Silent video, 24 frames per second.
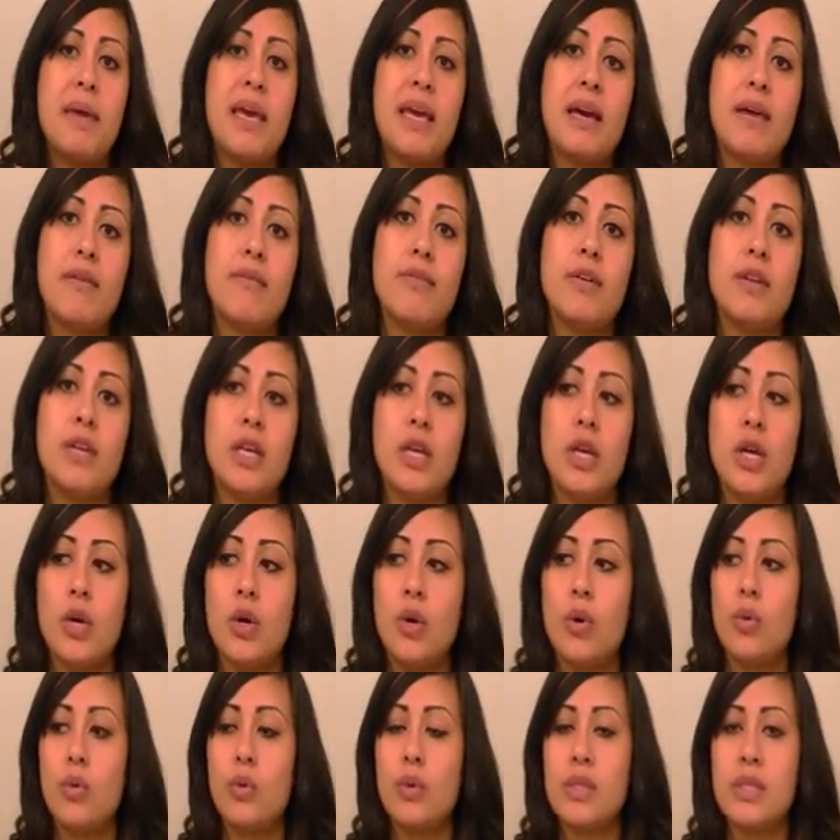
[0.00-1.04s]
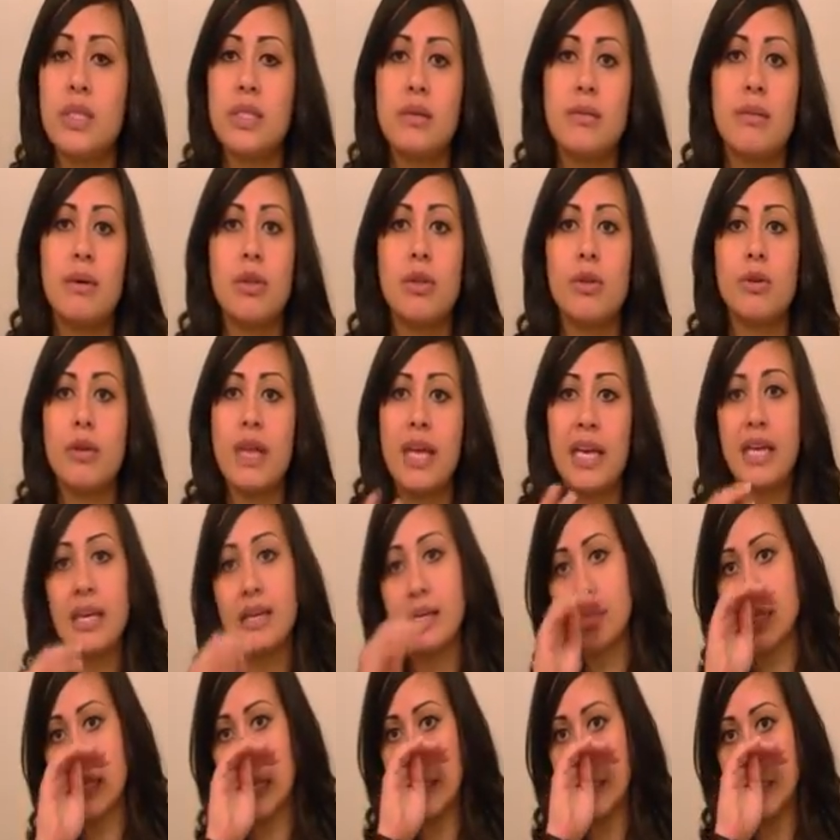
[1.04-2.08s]
makeup video with some other
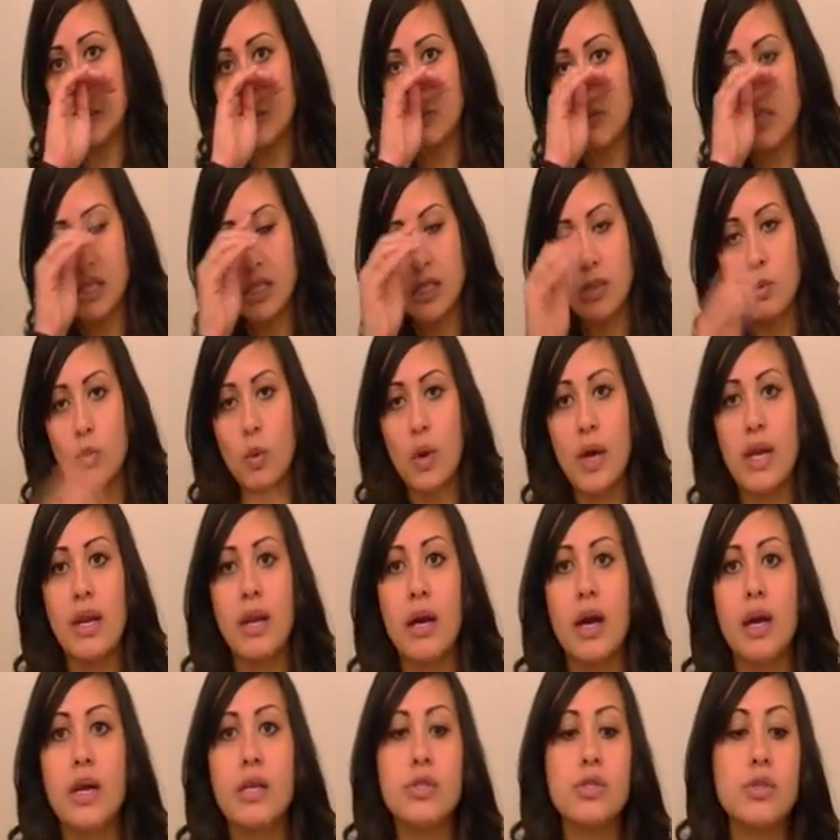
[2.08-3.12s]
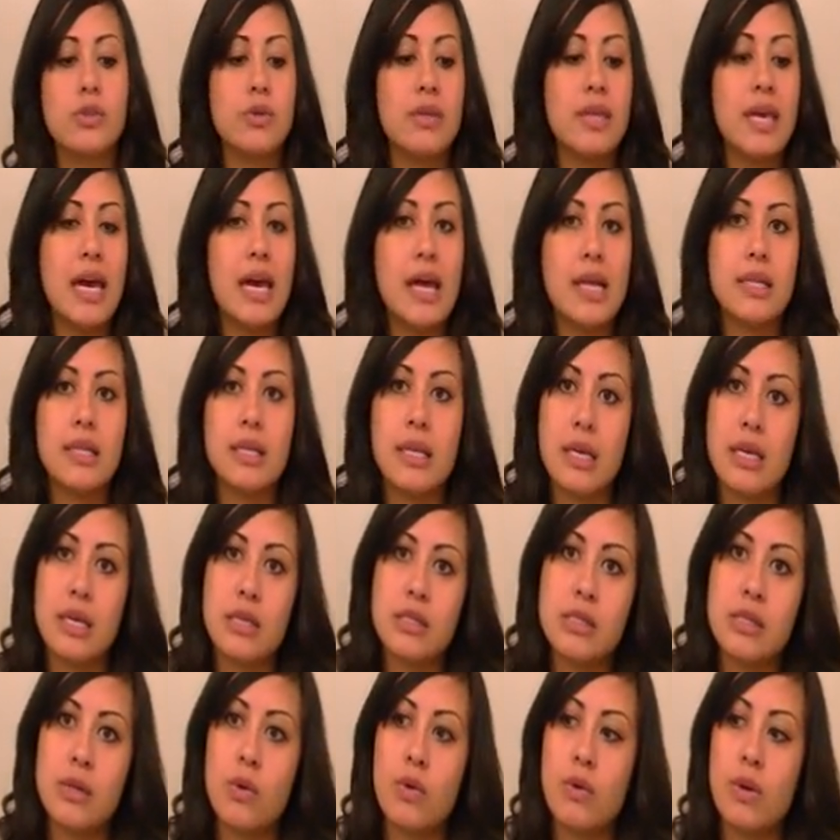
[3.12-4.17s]
accessories and whatnot. So that
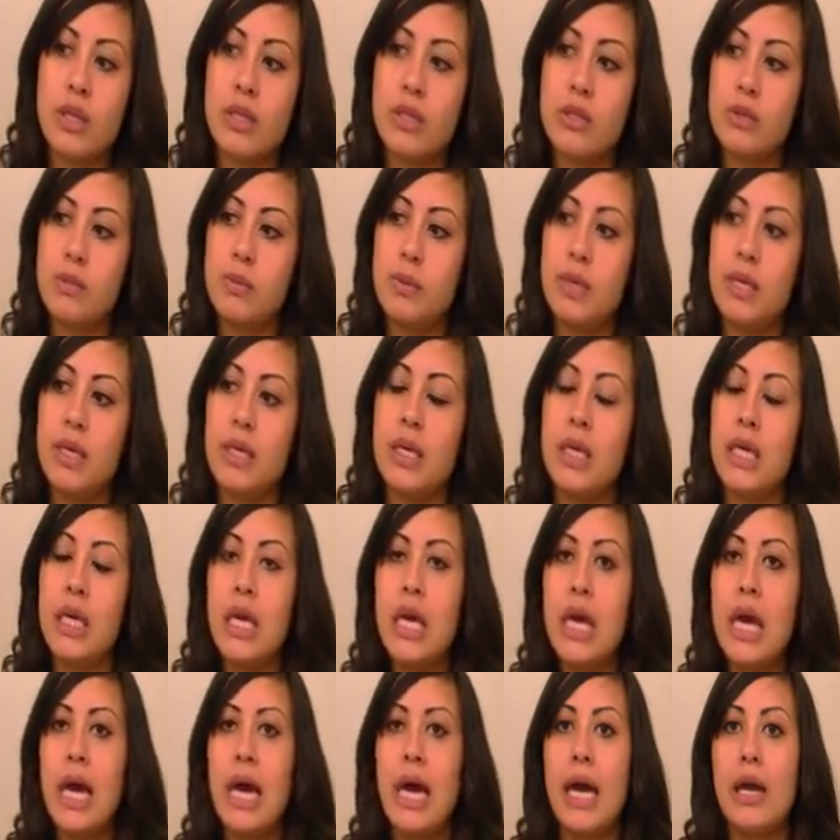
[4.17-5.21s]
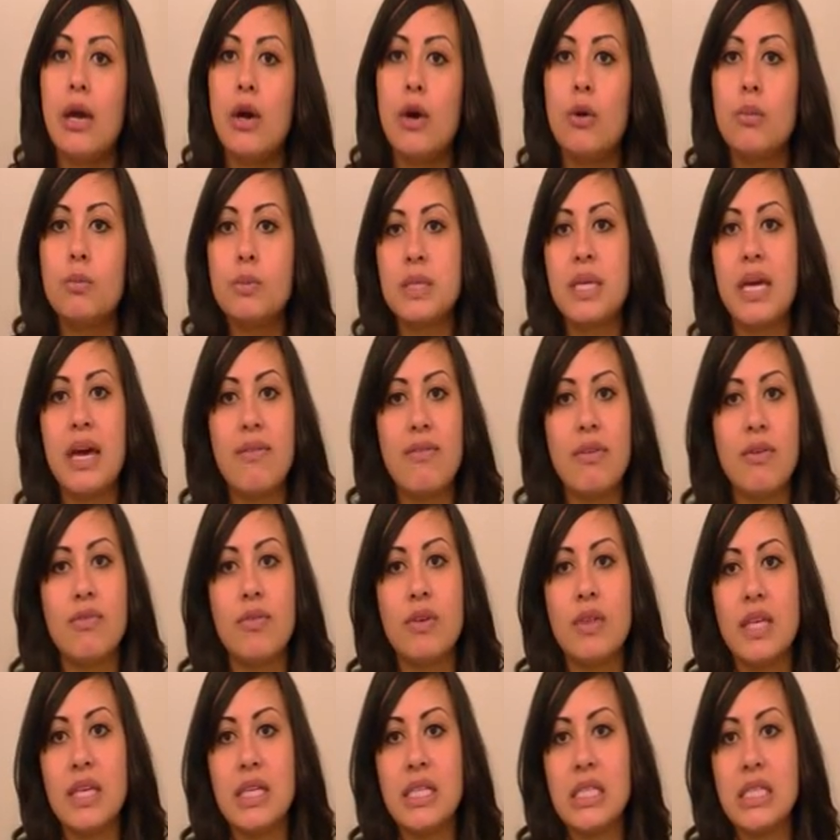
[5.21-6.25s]
is going to be, I hope to have
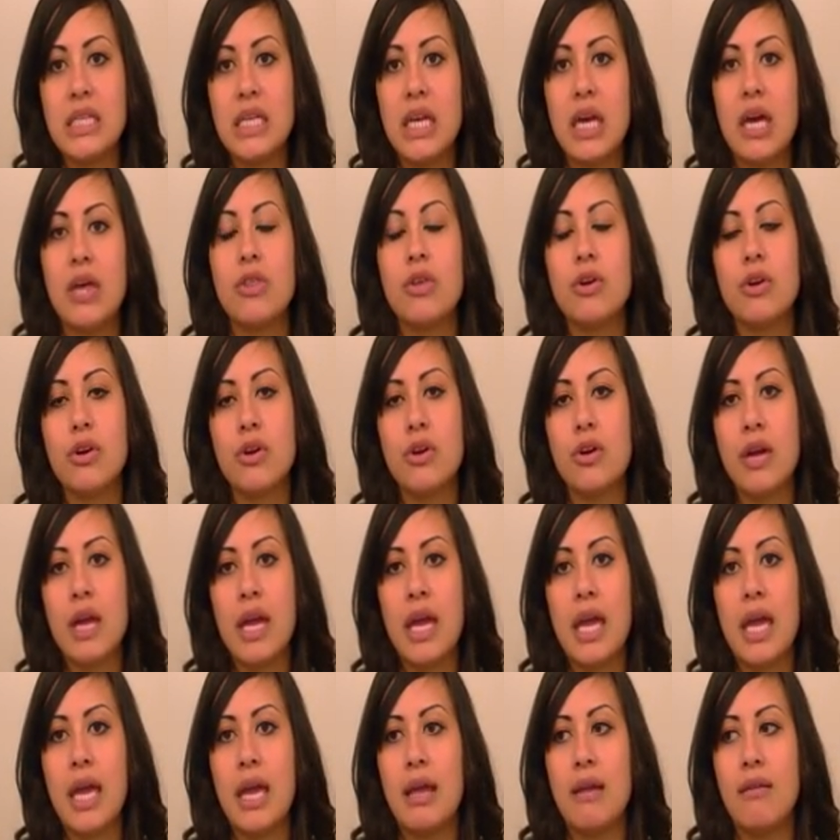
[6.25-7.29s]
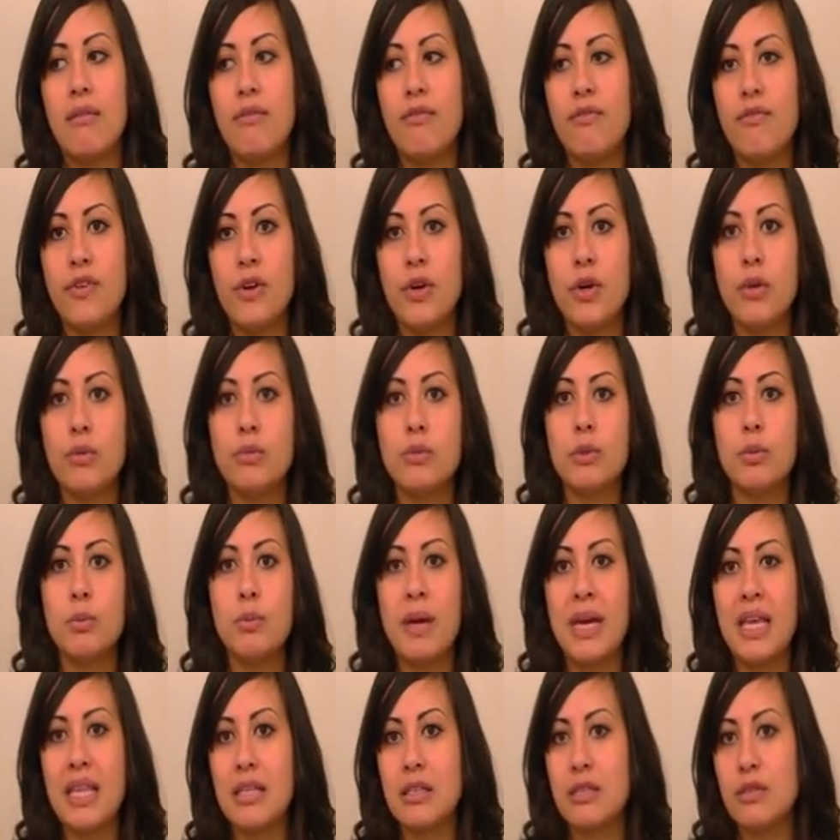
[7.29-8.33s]
everything together and filmed
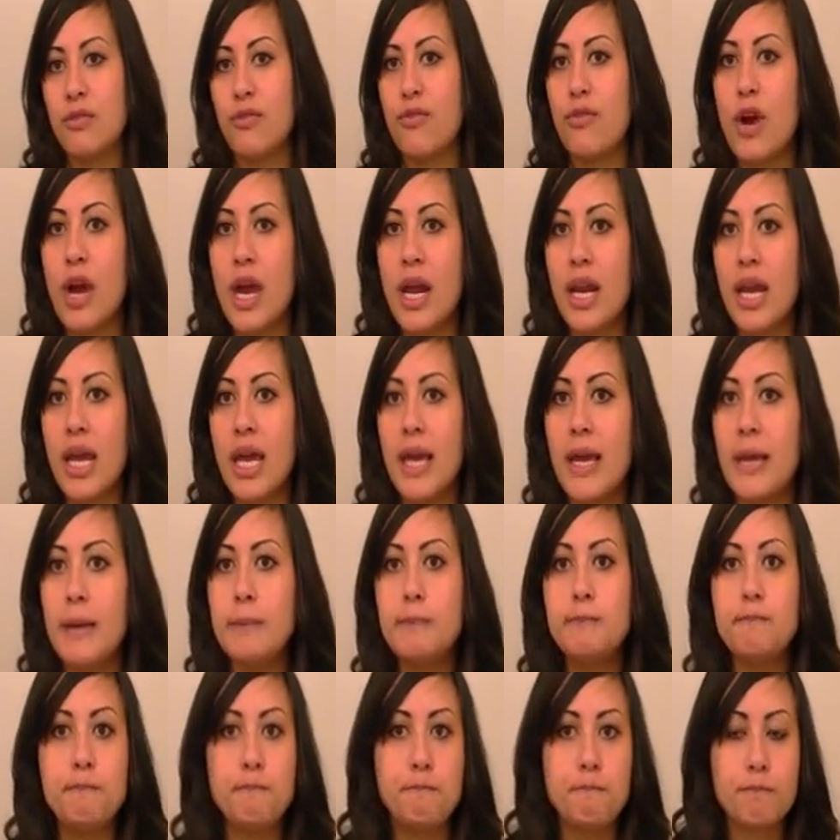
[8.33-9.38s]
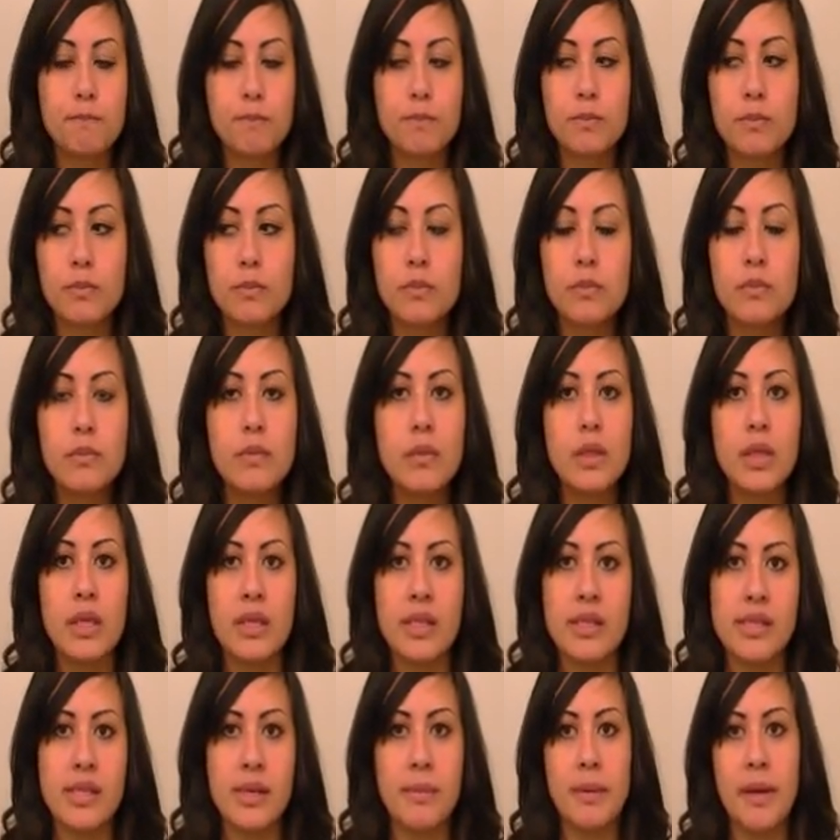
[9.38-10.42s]
by this Friday,
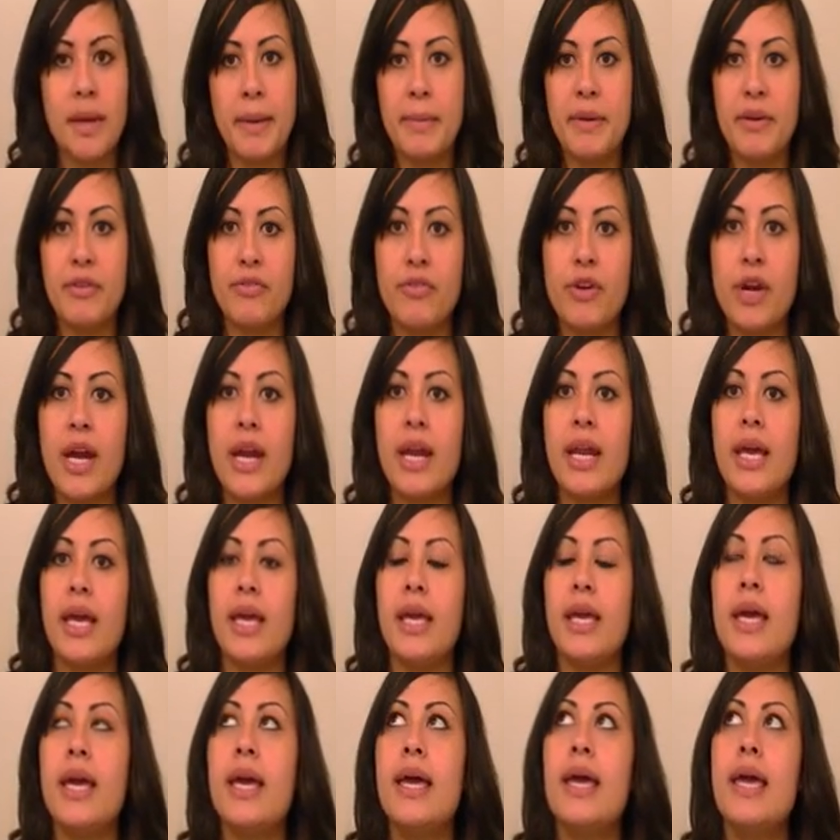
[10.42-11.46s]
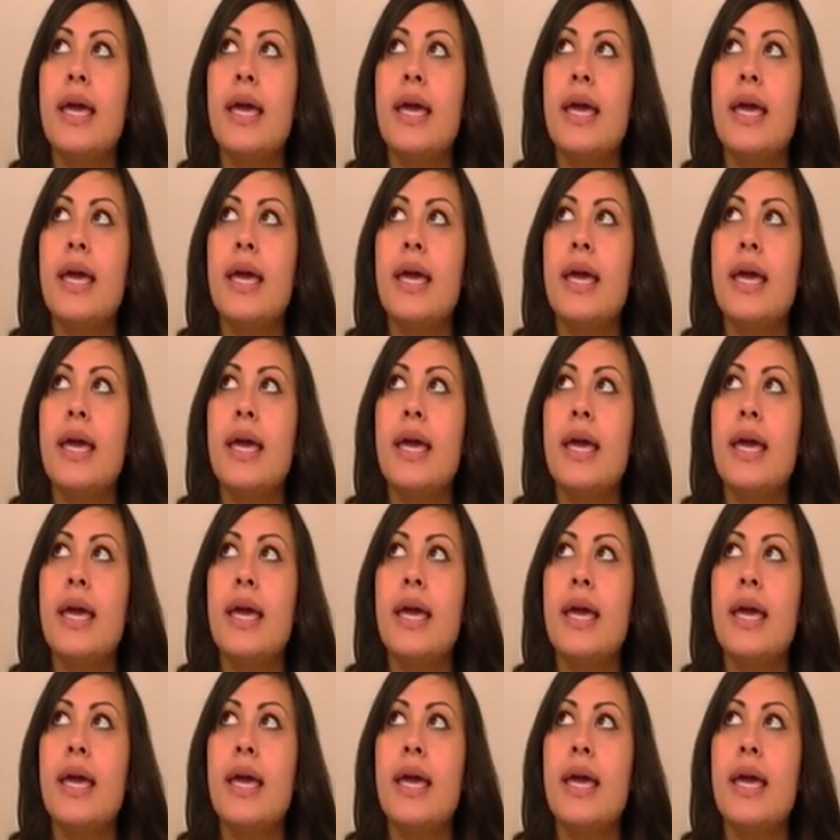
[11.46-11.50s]
this upcoming Friday.